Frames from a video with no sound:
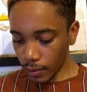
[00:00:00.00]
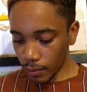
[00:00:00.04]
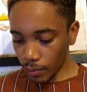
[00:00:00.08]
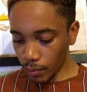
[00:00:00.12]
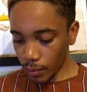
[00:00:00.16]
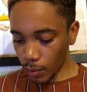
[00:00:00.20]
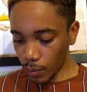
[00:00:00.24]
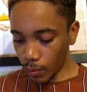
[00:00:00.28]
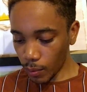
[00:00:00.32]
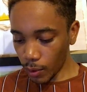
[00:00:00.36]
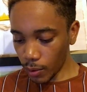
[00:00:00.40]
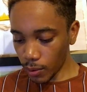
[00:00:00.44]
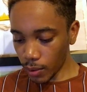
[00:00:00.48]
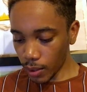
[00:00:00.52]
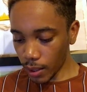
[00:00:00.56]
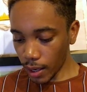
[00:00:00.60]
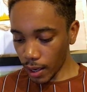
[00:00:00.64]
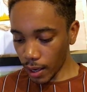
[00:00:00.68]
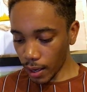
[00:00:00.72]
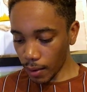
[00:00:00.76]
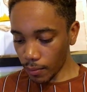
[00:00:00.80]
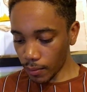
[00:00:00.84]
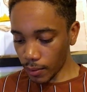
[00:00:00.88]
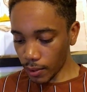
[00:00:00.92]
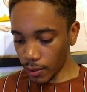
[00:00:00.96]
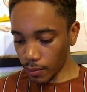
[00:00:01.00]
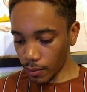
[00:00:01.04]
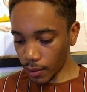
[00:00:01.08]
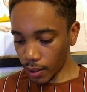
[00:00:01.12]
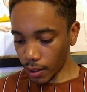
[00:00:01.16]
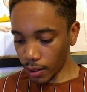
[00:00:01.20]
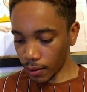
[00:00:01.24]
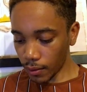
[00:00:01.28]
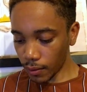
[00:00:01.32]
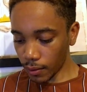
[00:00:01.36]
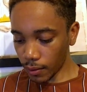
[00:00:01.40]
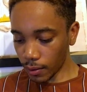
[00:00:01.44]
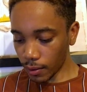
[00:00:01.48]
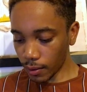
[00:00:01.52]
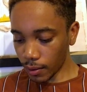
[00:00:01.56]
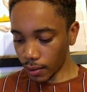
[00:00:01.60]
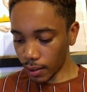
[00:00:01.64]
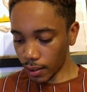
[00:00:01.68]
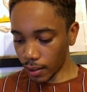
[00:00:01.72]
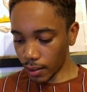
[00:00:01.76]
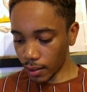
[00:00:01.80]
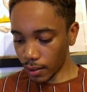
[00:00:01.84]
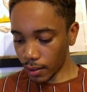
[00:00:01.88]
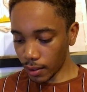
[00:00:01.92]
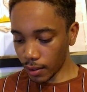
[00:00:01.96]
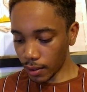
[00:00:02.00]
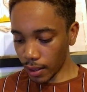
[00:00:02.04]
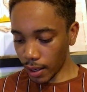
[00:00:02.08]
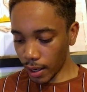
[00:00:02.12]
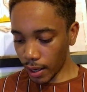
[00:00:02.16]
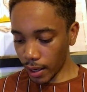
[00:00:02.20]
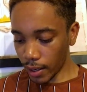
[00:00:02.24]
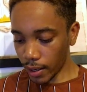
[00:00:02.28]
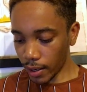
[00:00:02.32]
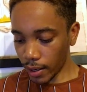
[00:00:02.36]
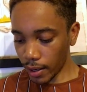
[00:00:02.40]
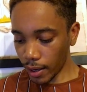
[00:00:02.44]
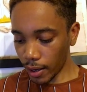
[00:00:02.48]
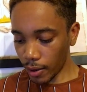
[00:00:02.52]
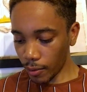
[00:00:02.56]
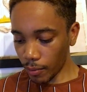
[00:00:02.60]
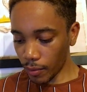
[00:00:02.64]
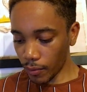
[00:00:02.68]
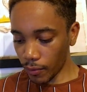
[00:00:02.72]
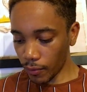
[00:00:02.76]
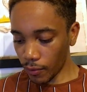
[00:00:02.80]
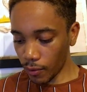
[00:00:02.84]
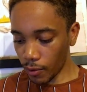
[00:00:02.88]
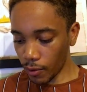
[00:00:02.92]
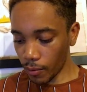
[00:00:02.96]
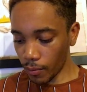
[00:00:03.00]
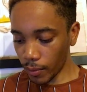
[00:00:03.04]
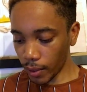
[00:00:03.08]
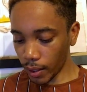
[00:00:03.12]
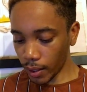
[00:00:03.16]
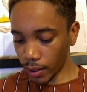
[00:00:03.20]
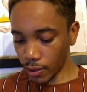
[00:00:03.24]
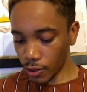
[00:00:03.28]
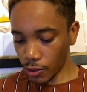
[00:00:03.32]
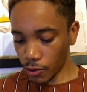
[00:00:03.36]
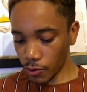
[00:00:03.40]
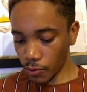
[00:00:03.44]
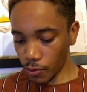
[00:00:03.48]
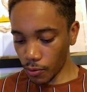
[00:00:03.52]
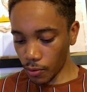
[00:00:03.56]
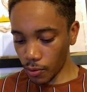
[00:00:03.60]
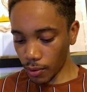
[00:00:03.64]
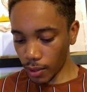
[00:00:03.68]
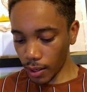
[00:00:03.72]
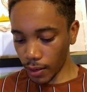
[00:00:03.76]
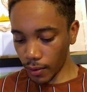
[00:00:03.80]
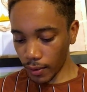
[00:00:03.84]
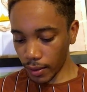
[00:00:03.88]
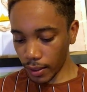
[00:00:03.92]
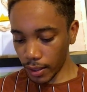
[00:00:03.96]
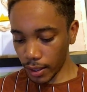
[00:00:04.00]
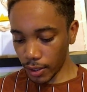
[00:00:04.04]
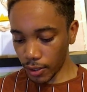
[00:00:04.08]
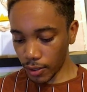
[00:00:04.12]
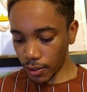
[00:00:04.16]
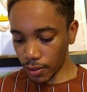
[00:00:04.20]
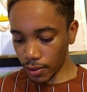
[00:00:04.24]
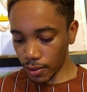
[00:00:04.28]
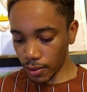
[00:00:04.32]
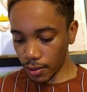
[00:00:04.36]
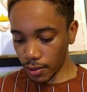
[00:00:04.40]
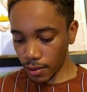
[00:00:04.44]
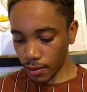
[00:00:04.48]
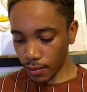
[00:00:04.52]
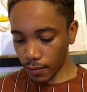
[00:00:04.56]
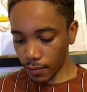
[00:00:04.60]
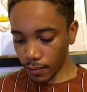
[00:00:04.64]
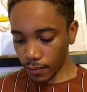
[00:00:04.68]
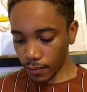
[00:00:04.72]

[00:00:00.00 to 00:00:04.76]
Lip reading: But most came to me, and knelt before me and swore their allegiance.